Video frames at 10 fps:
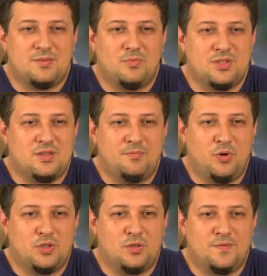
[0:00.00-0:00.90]
Most
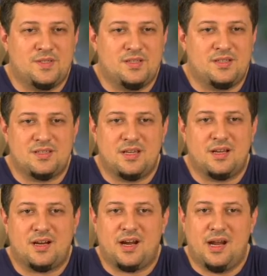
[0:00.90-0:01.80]
important of this is a
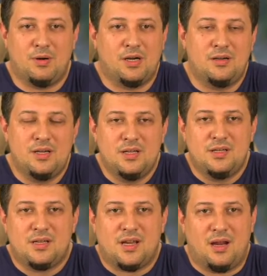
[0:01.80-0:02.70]
Haber.
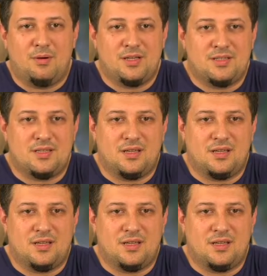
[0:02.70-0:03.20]
Haber is